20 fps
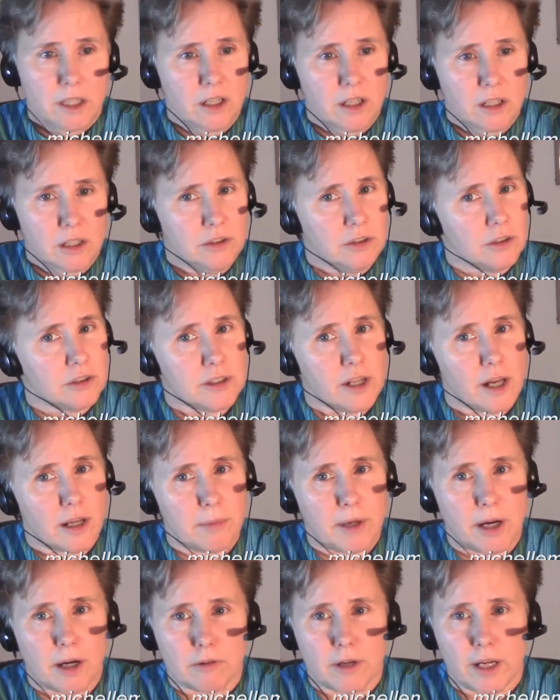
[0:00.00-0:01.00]
So it's not
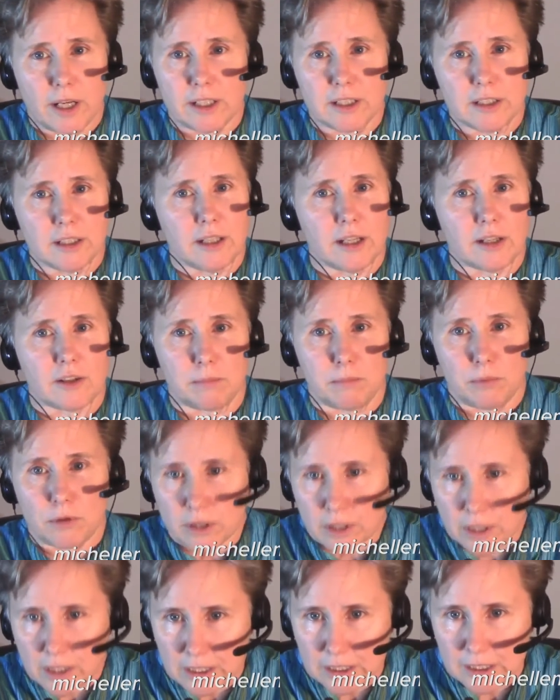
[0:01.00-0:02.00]
about writing the next
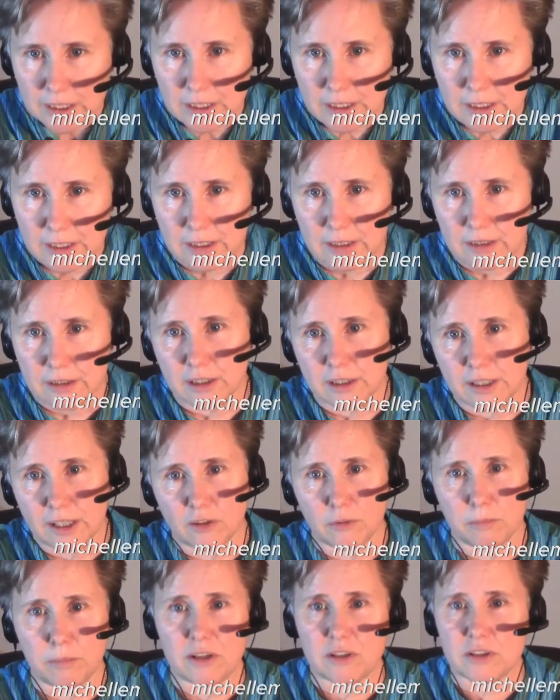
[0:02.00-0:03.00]
book, the
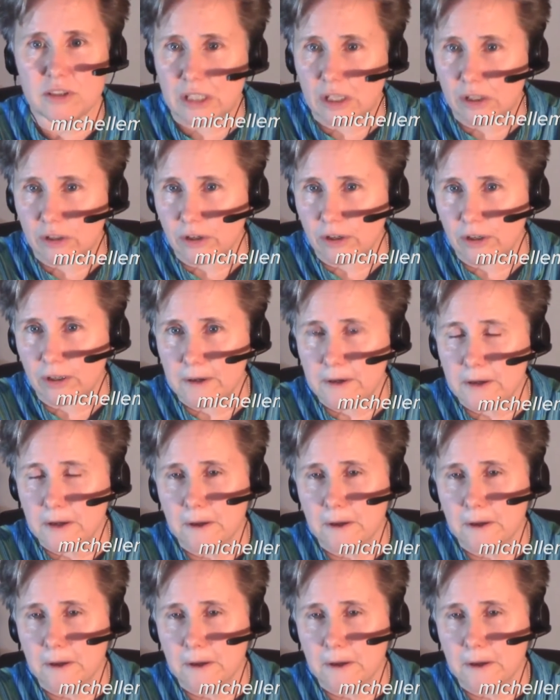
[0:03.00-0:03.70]
next bestseller.